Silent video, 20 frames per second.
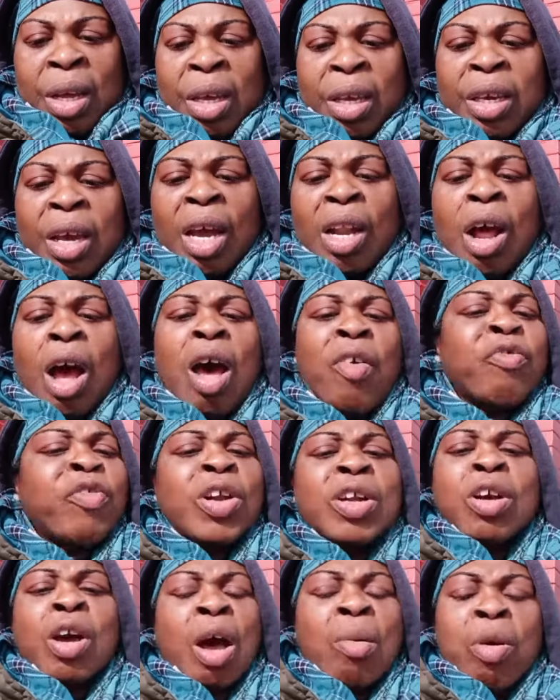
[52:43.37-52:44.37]
Get off
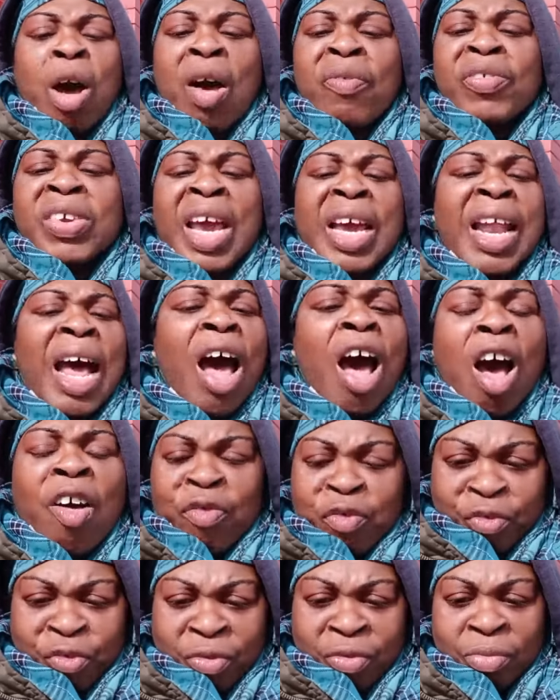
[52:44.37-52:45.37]
when come off, get
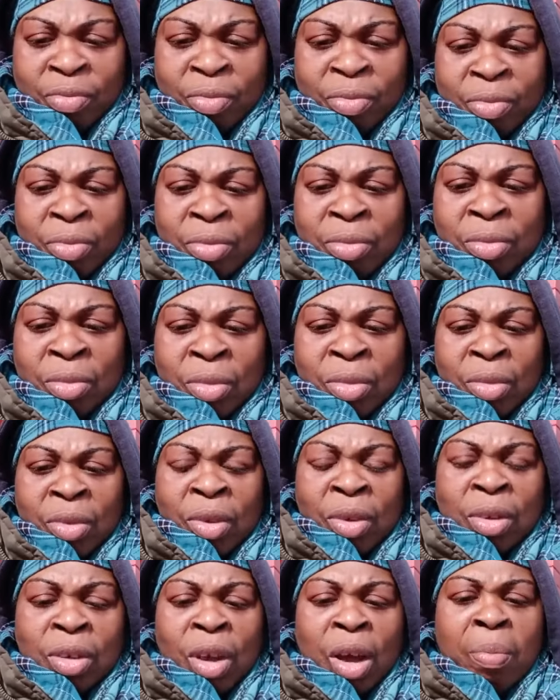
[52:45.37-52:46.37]
off.
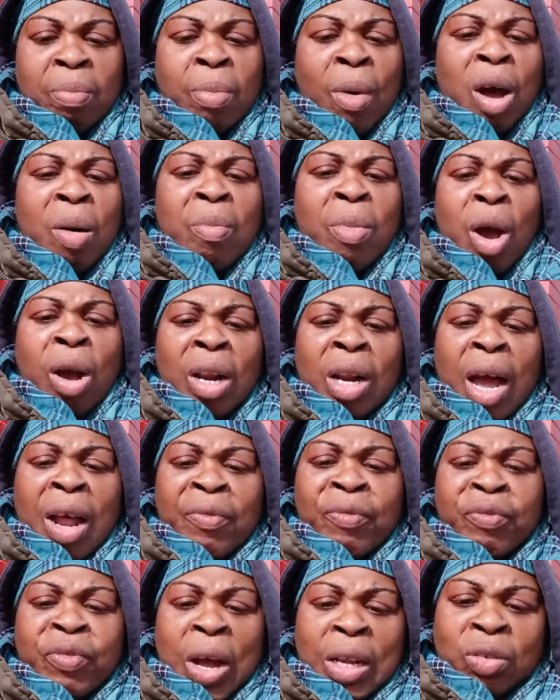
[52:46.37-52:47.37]
Your bumble
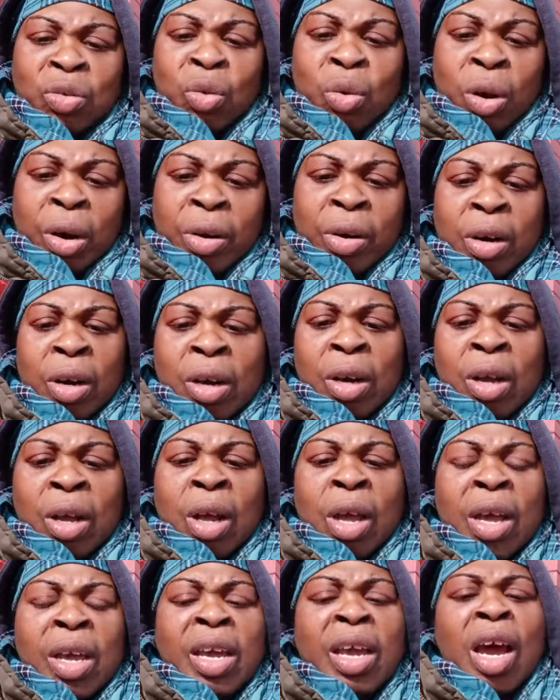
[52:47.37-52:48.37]
clot fat whore.
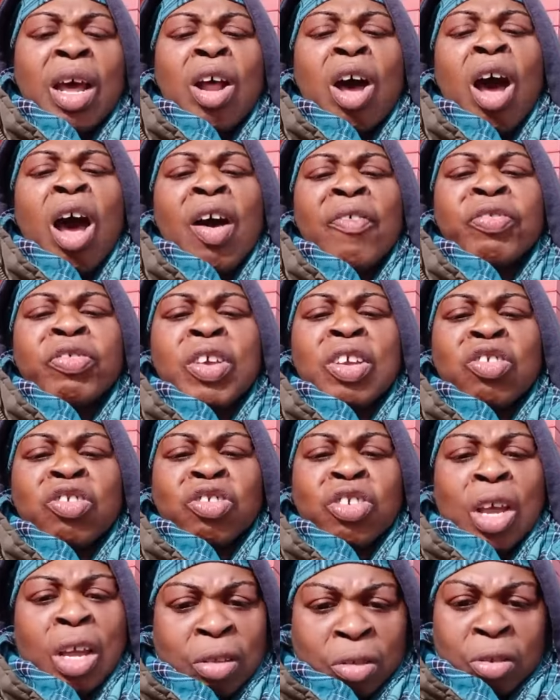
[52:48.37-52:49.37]
Get off this
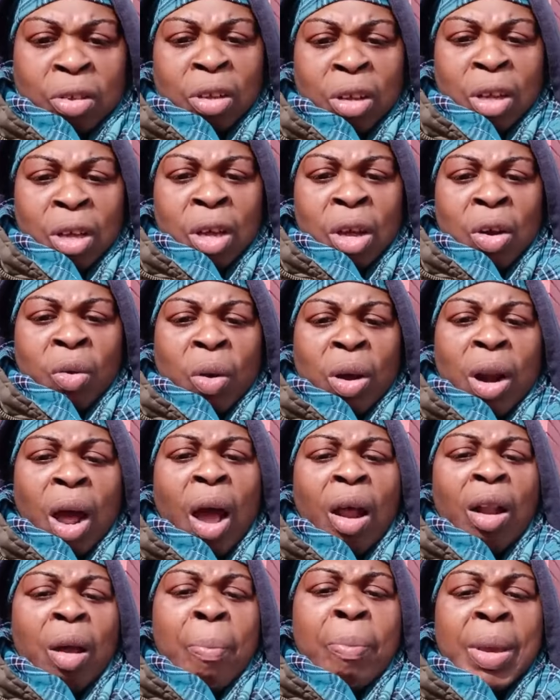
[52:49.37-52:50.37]
shit. When
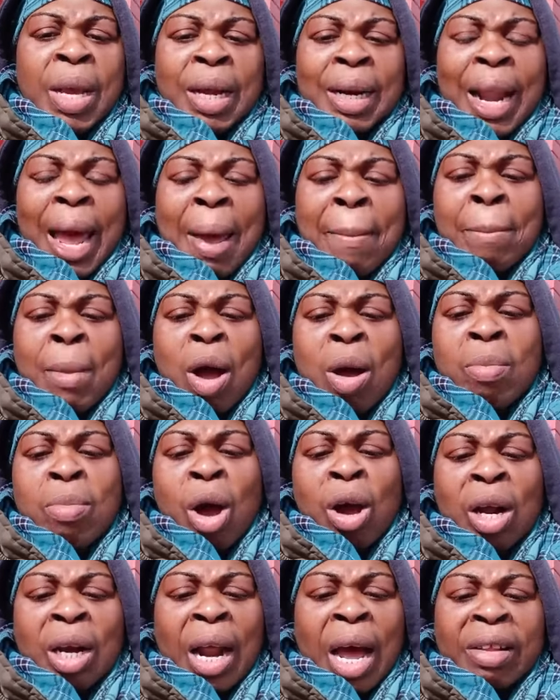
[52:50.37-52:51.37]
I'm on a big like
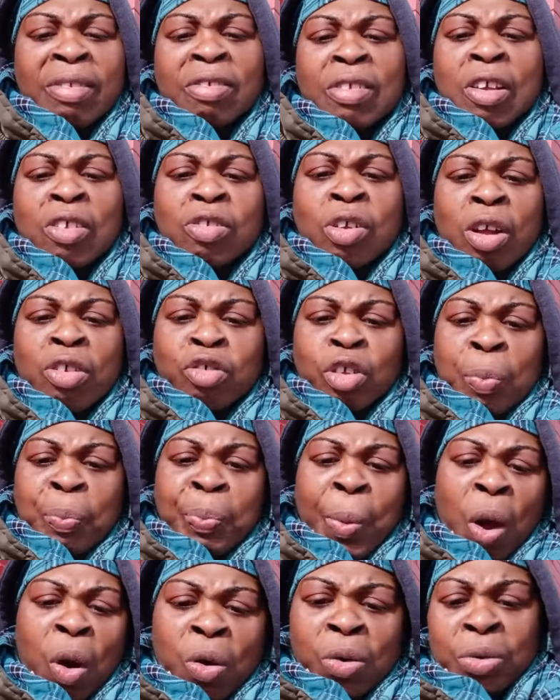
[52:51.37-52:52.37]
bumble clot 600
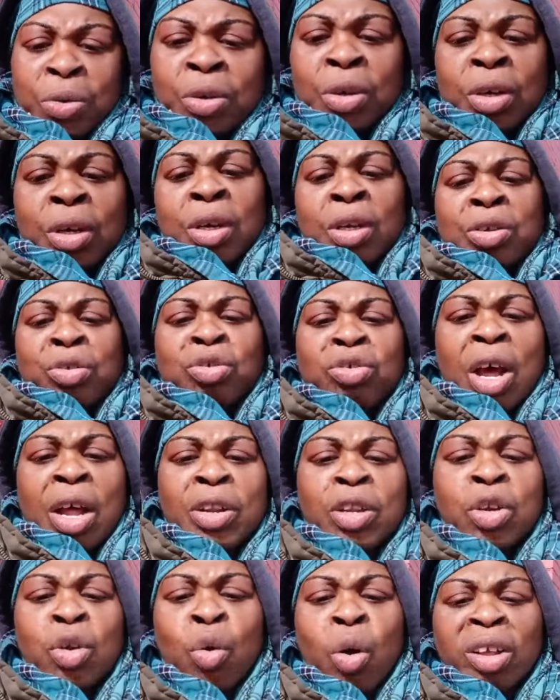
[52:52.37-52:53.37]
pound. You
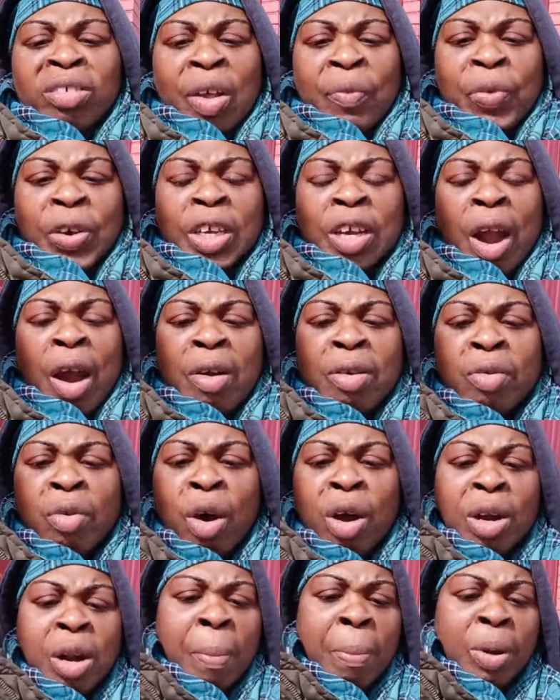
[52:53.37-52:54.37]
don't do as if you carry
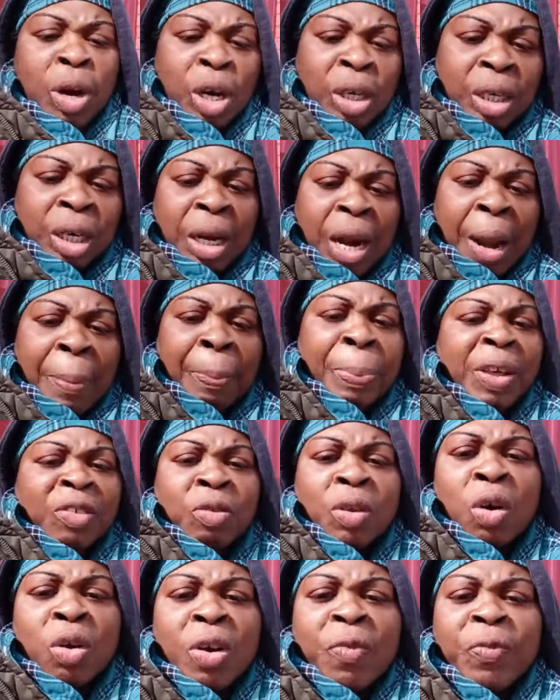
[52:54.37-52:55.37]
around the blood clot place.
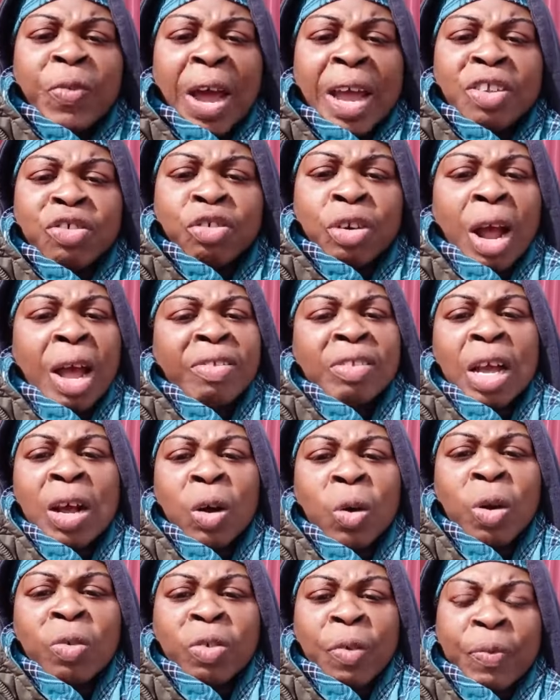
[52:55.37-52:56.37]
You don't want to find drawers
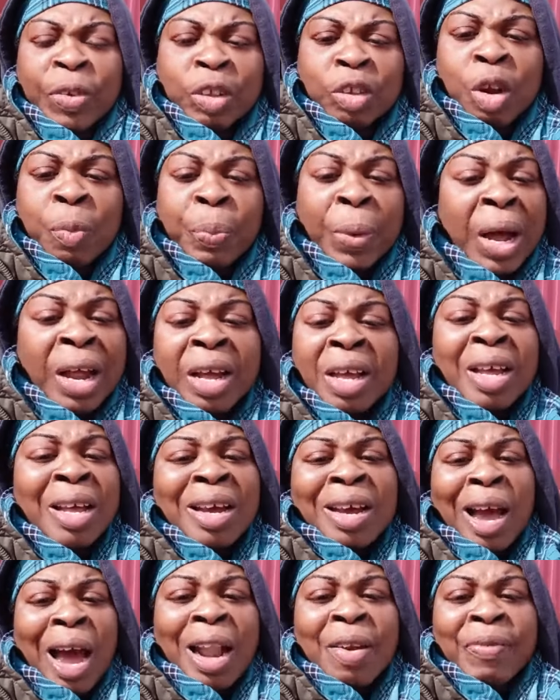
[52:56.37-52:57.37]
and clothes to fit in up a
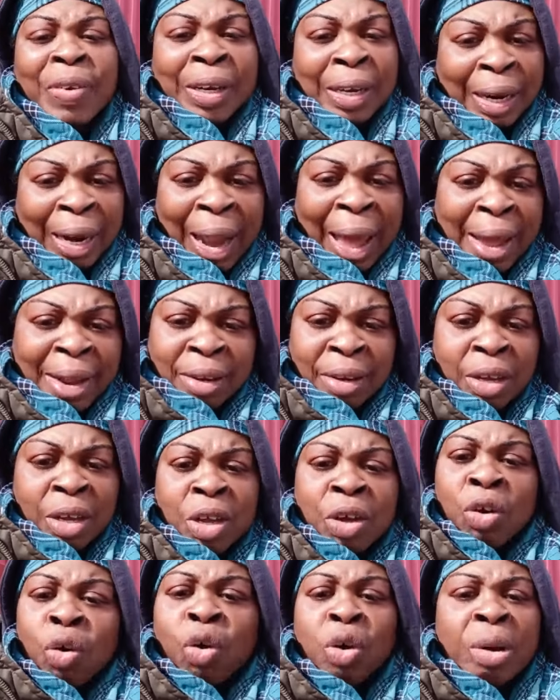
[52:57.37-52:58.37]
Calvin Klein.
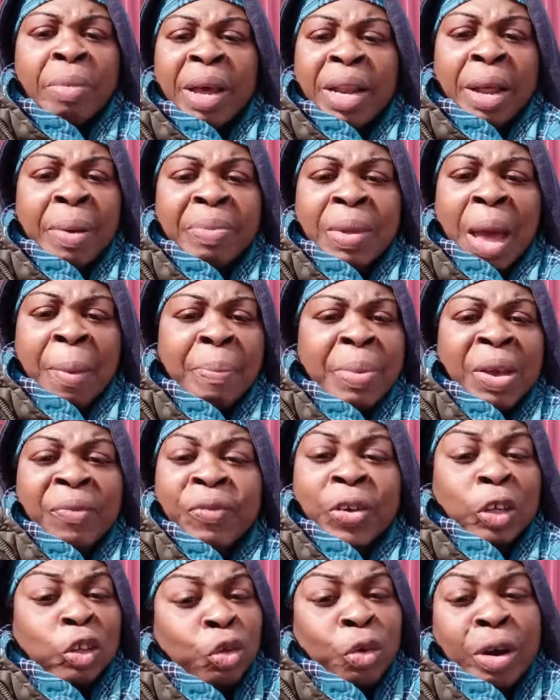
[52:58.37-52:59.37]
Couldn't make them that big.
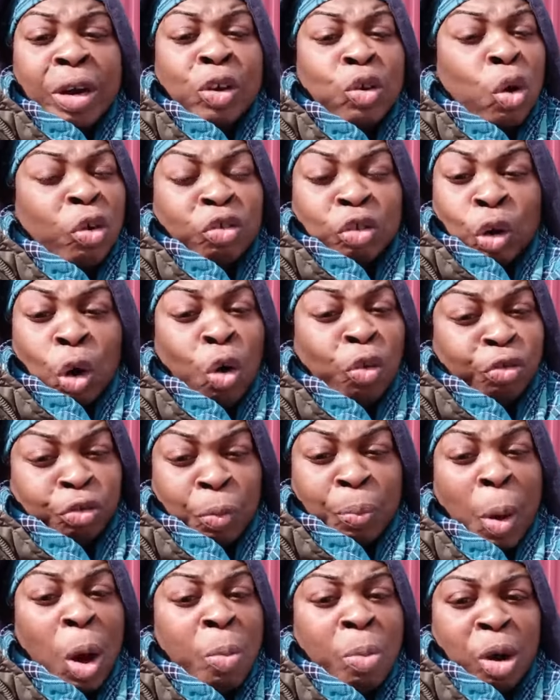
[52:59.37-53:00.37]
Victoria Lose loves
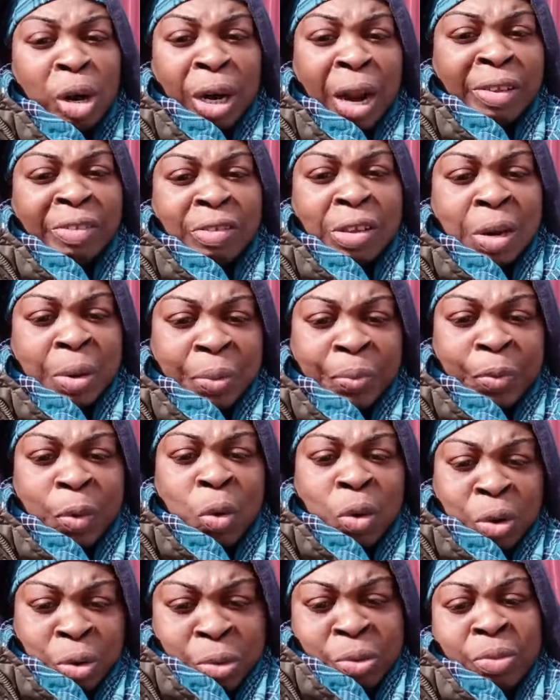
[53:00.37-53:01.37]
the bumper clot secret
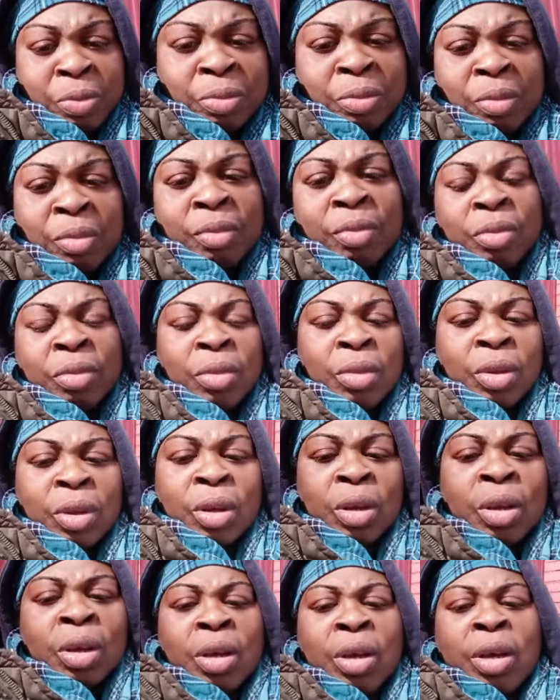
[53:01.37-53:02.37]
phone.
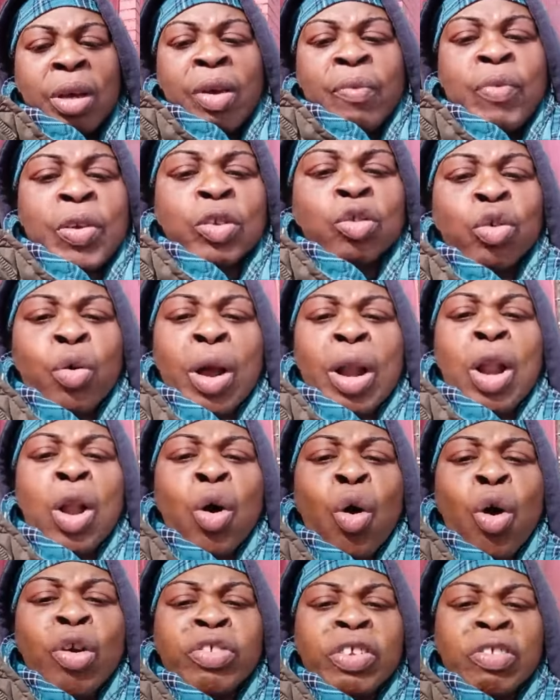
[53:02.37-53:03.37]
Victoria
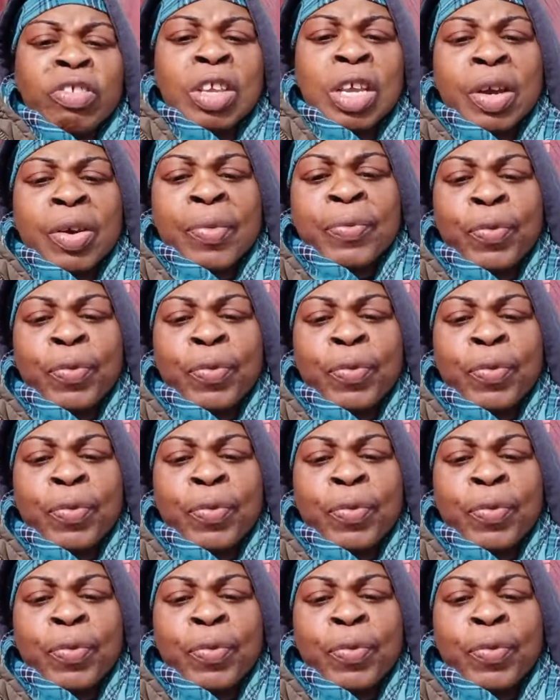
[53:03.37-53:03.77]
Lose the secret